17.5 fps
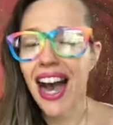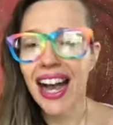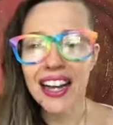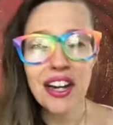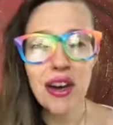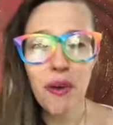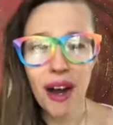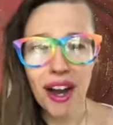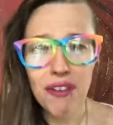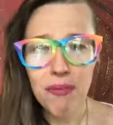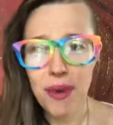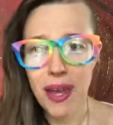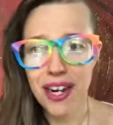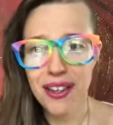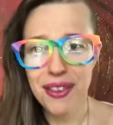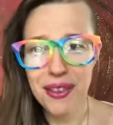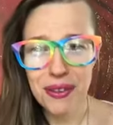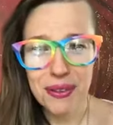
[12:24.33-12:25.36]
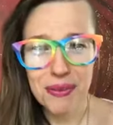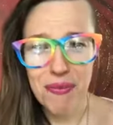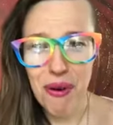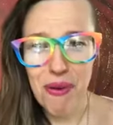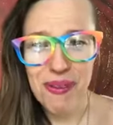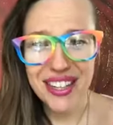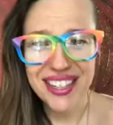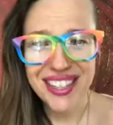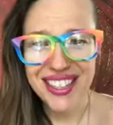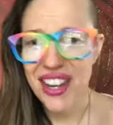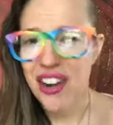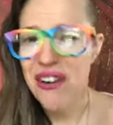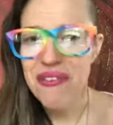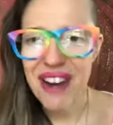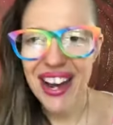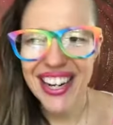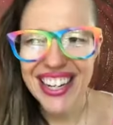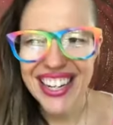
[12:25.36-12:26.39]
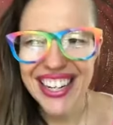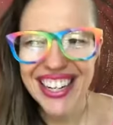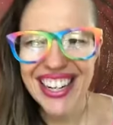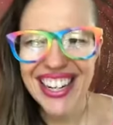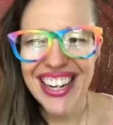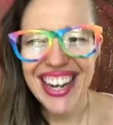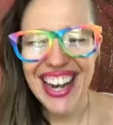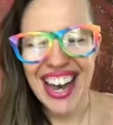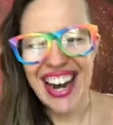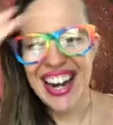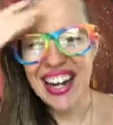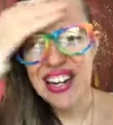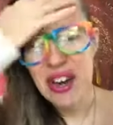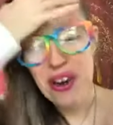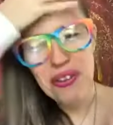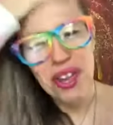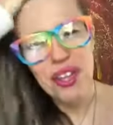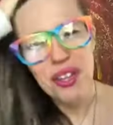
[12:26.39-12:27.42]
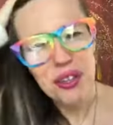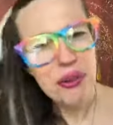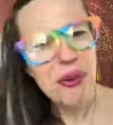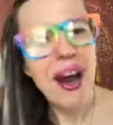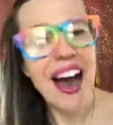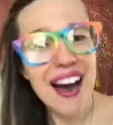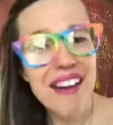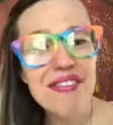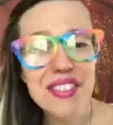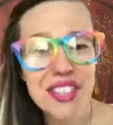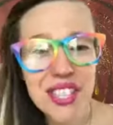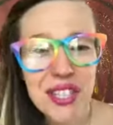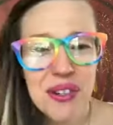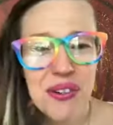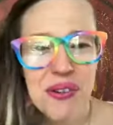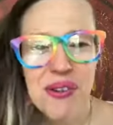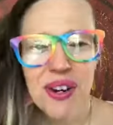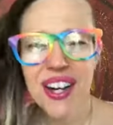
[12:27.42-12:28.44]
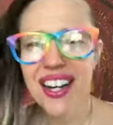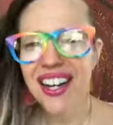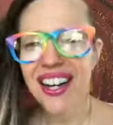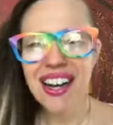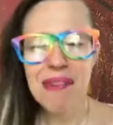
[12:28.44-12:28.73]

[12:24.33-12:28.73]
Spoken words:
I know I've been in those moments already, and I know that you have too.